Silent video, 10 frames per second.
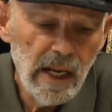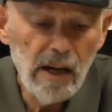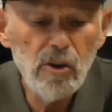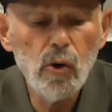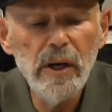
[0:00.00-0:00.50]

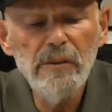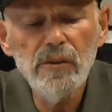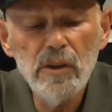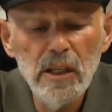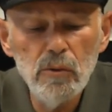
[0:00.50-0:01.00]
how
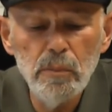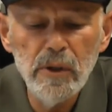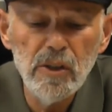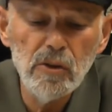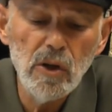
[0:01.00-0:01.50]
grateful he will
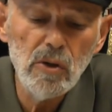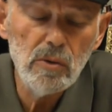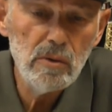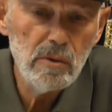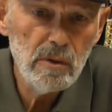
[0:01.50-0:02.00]
be to know
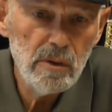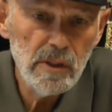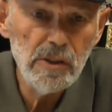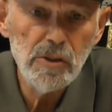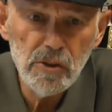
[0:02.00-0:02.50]

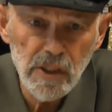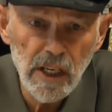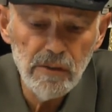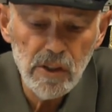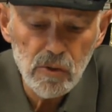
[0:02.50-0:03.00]
that you
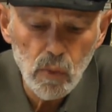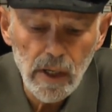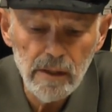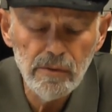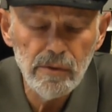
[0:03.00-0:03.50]
saved his
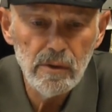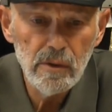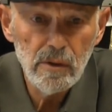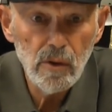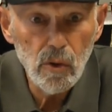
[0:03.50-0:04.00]
wife
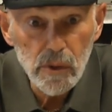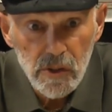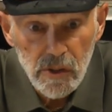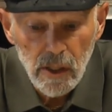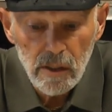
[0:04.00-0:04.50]
or his
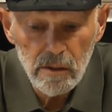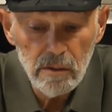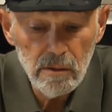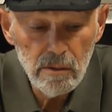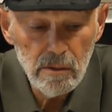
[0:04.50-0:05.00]
son
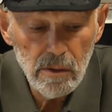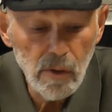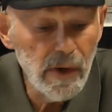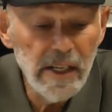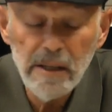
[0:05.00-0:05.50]

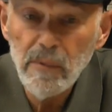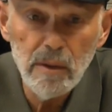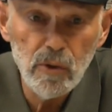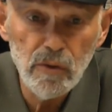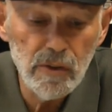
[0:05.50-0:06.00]
or any
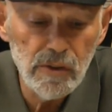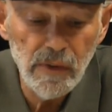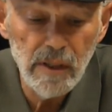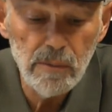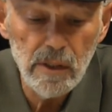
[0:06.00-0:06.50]
member of his
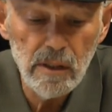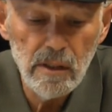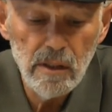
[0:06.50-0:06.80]
family